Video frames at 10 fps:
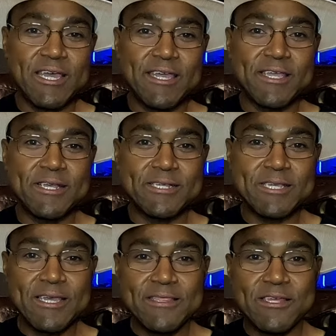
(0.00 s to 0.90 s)
saying
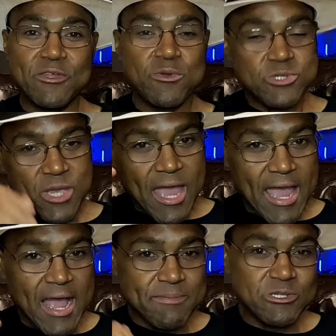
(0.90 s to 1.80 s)
is that there is
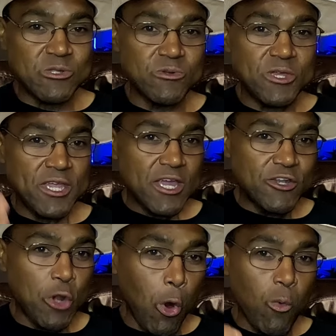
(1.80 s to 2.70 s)
absolutely
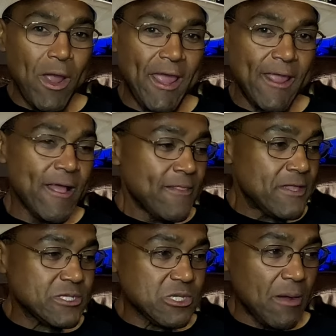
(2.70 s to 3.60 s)
no way
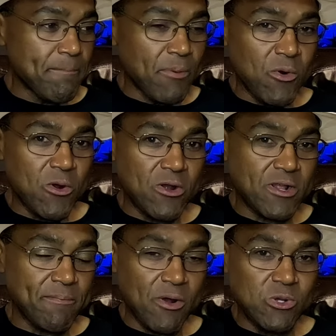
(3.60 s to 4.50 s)
that some
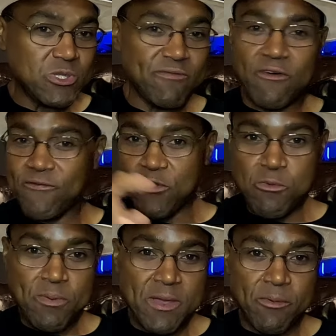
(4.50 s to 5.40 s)
board composed of a
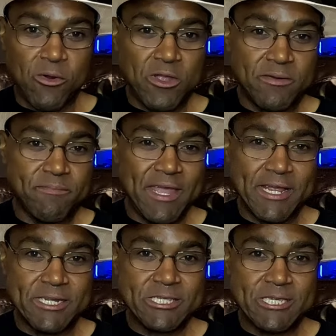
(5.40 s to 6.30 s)
few people can
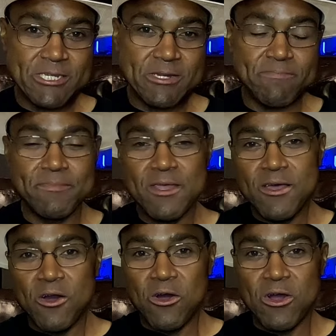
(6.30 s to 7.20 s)
make a decision
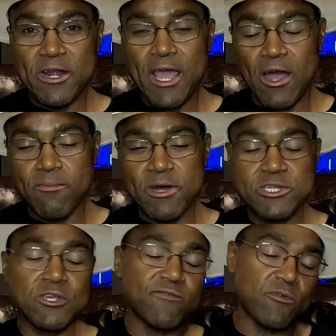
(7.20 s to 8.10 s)
on how
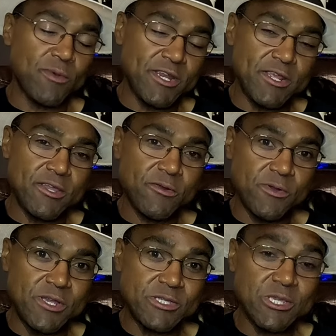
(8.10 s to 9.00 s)
much of a rent
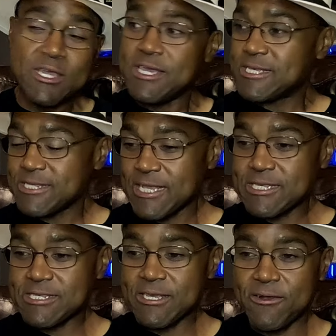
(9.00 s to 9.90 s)
increase is
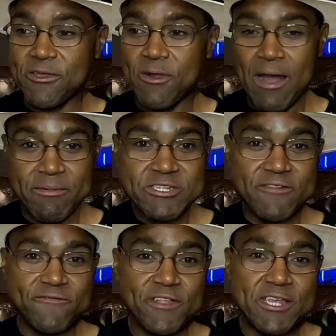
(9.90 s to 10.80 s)
necessary or how much
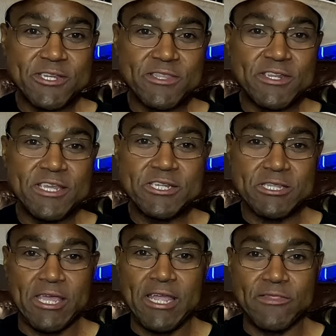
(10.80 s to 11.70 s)
inflation that
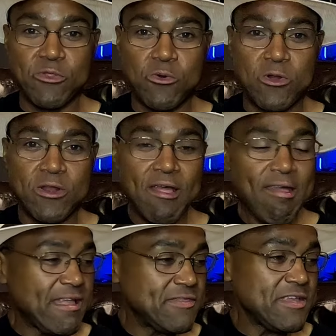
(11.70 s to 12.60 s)
each landlord
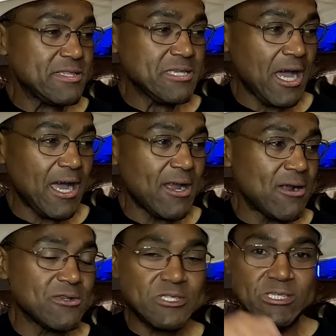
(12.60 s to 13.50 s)
in the
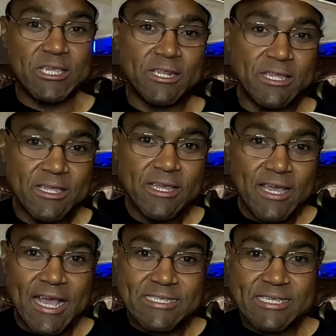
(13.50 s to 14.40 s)
entire city
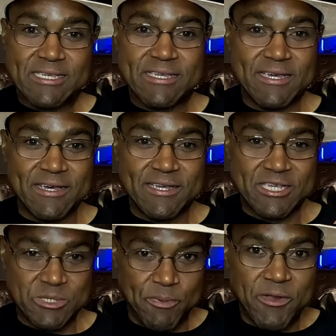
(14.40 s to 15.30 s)
has
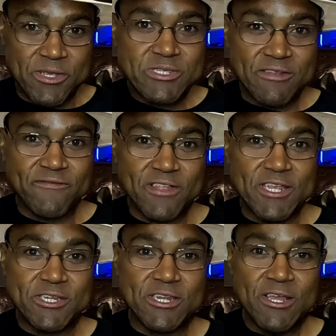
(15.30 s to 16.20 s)
experienced
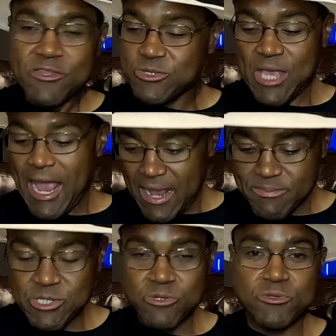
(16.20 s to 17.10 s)
inflation. There's
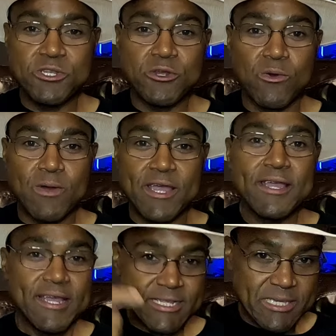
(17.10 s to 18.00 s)
absolutely no
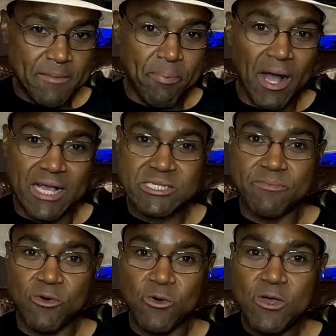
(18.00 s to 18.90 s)
way. It's
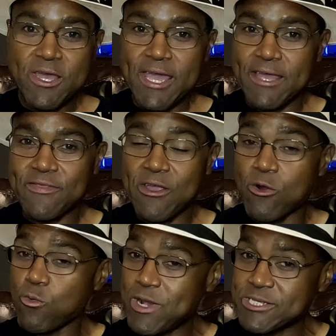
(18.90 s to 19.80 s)
impossible, and they
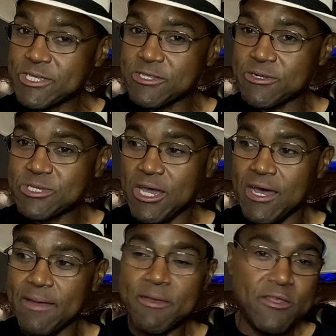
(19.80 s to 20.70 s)
are wasting their
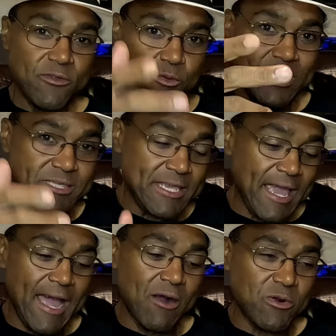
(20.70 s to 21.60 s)
time. They're
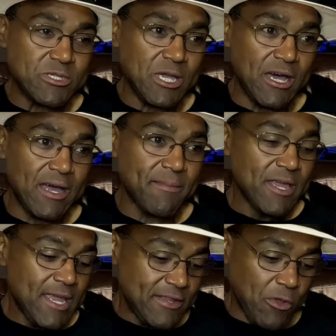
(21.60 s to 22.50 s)
wasting our
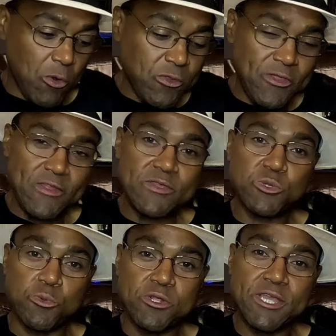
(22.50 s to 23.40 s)
time, and the only thing
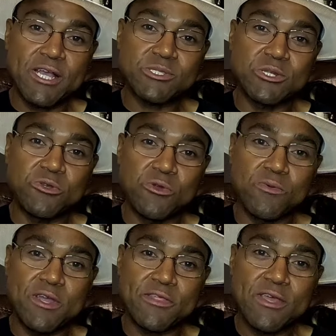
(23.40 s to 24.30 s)
this really has to
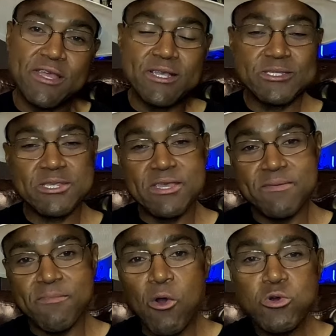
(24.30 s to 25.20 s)
do with is
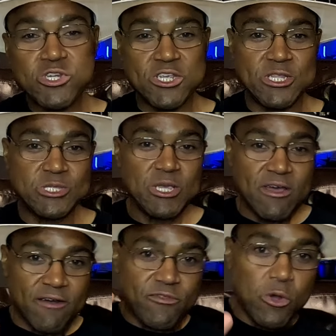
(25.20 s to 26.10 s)
the emotions
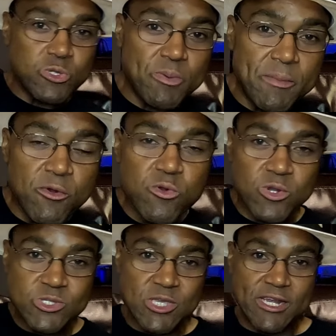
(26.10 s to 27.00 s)
of those people
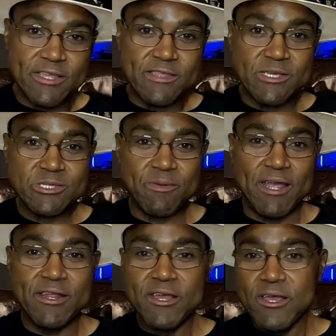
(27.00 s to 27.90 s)
who are setting this,
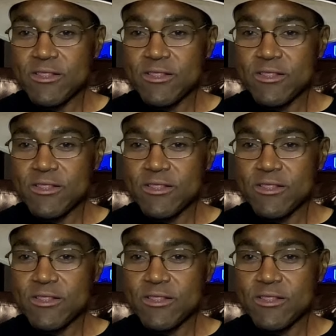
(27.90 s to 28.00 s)
right?